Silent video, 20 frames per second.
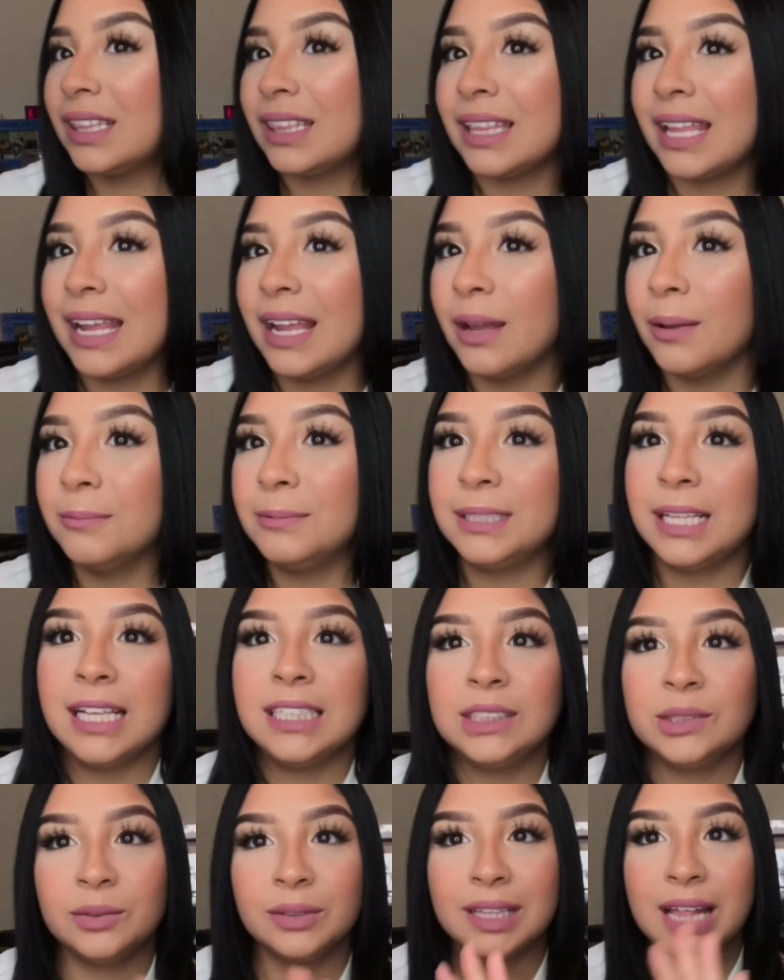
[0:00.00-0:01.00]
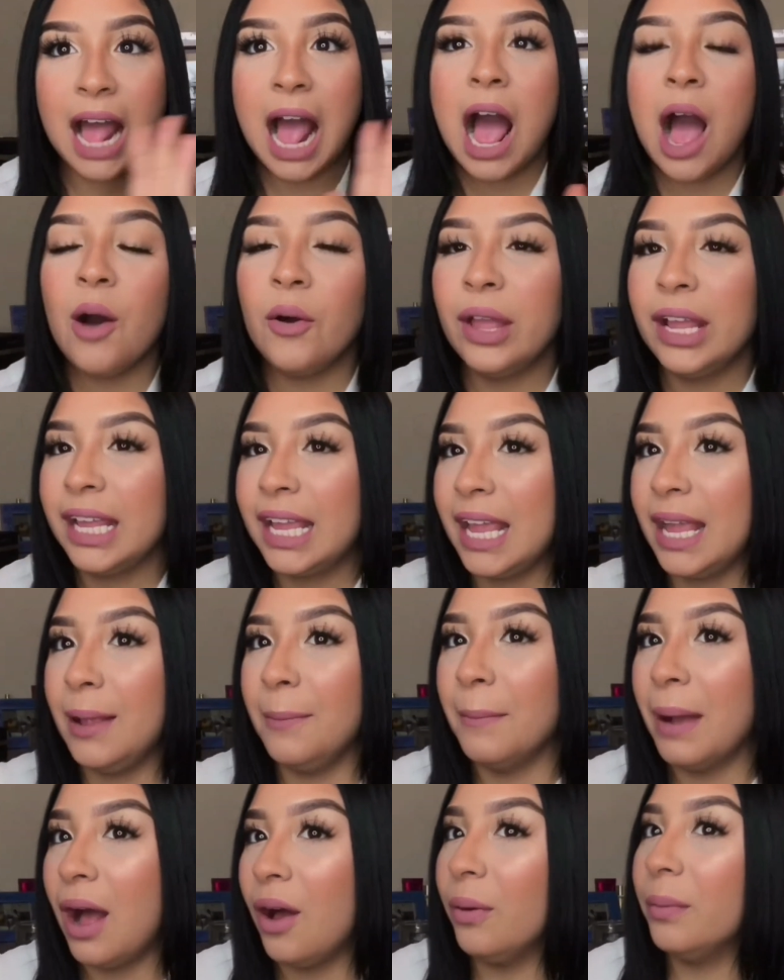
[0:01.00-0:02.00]
like obsessed with how it
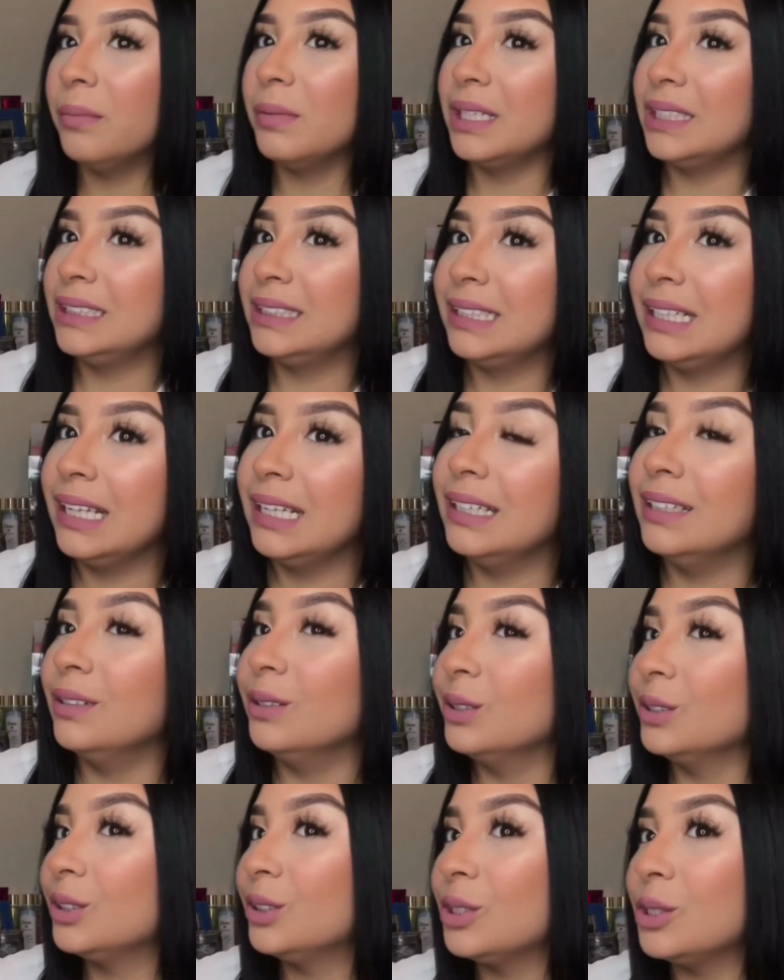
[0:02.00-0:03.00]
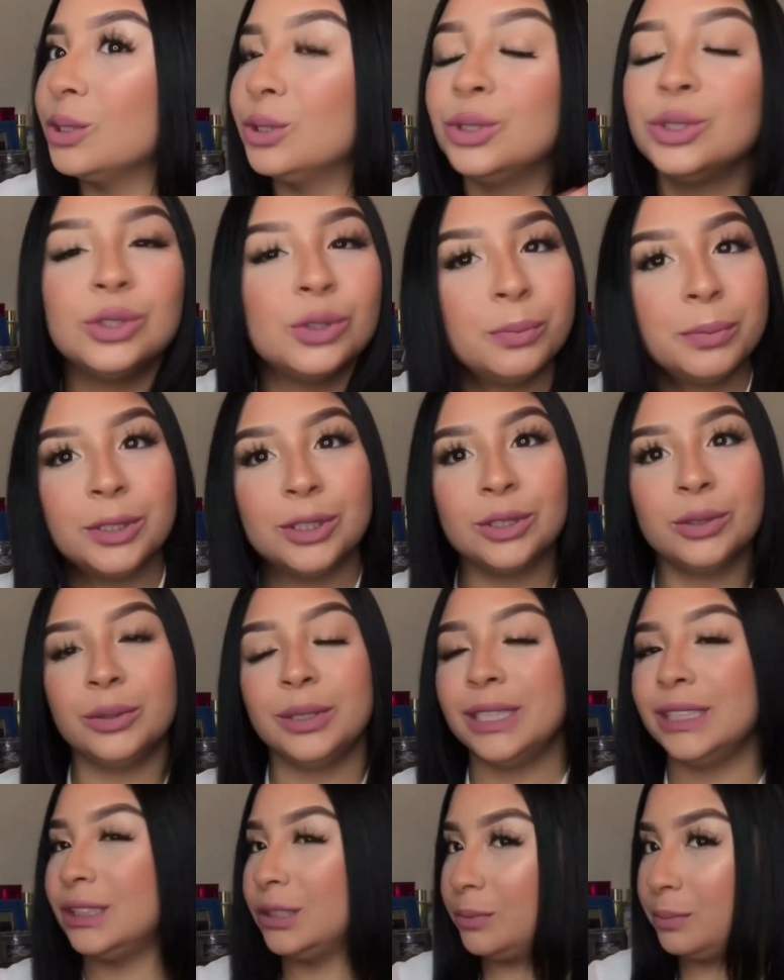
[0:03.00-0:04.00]
came out. My skin looks super
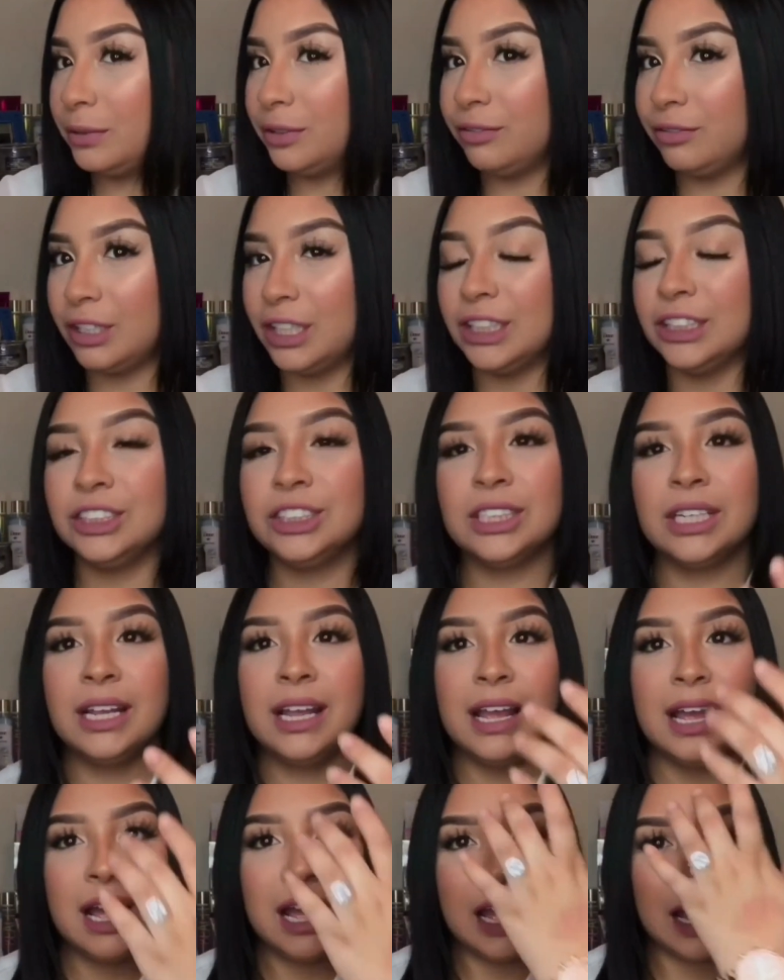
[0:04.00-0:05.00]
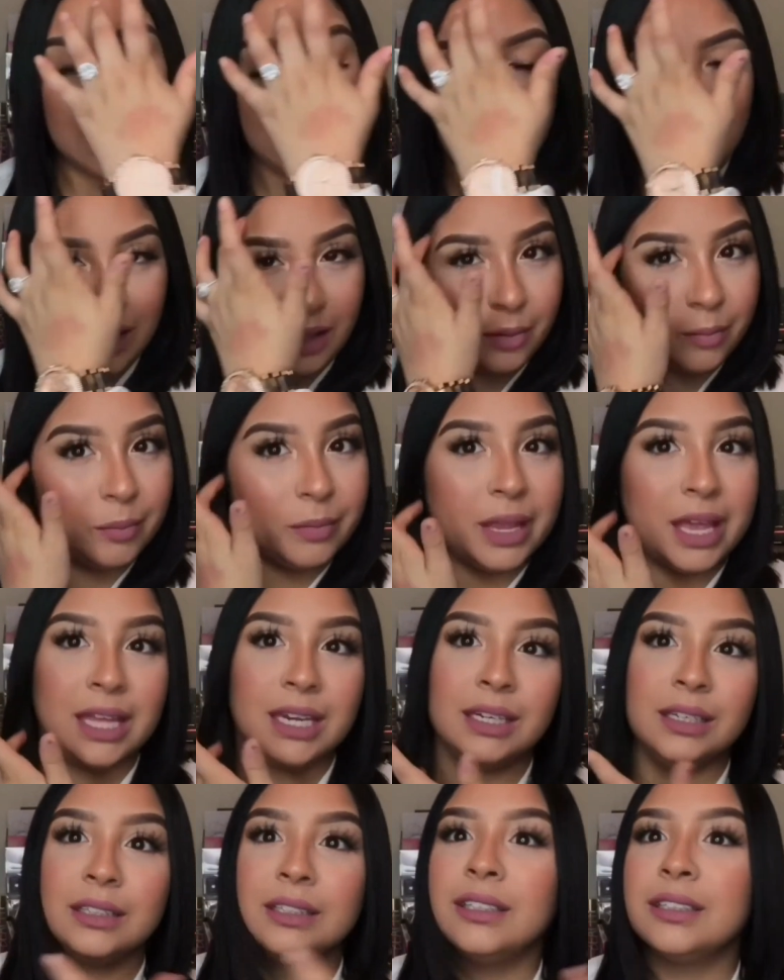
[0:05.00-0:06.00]
dewy, super fresh, and
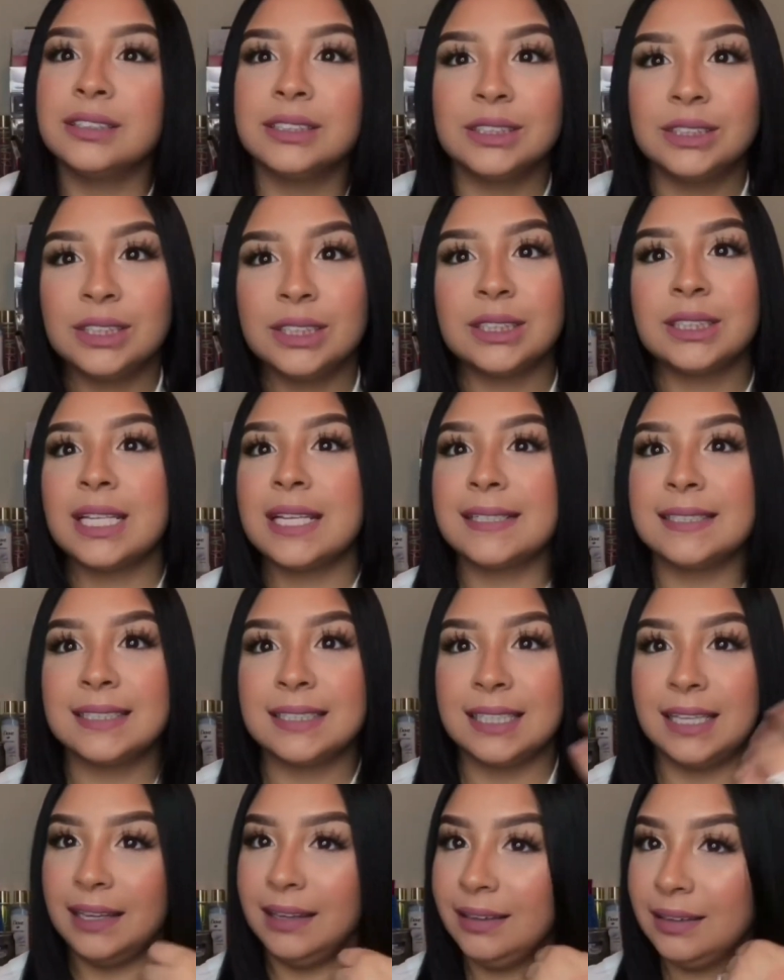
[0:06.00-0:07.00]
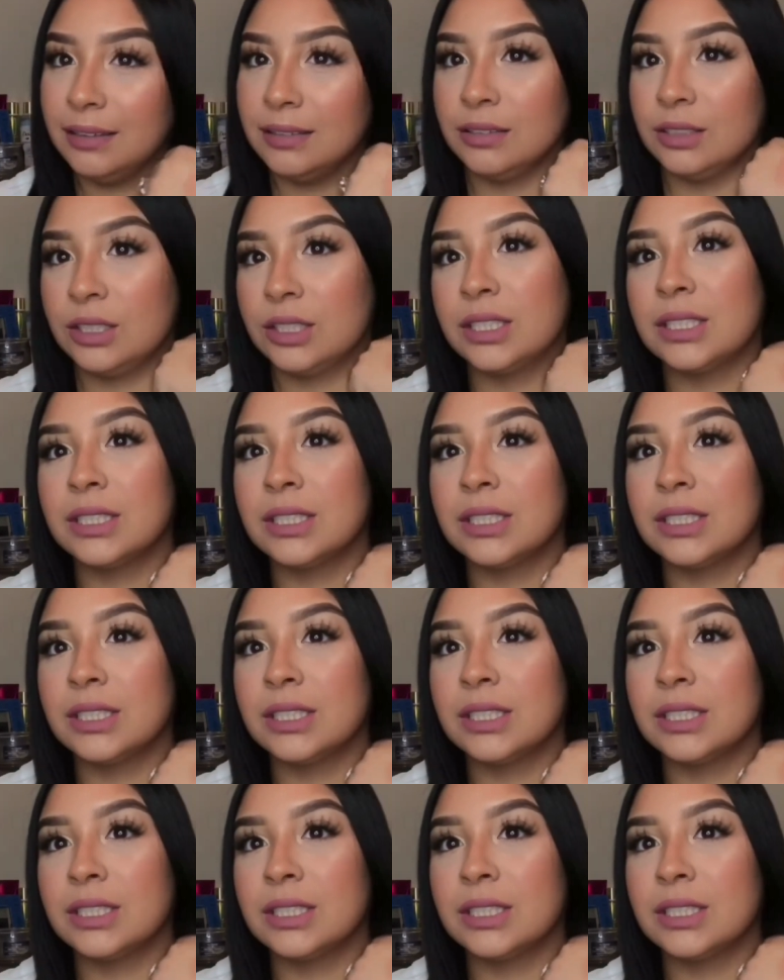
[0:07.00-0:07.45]
it looks just like skin.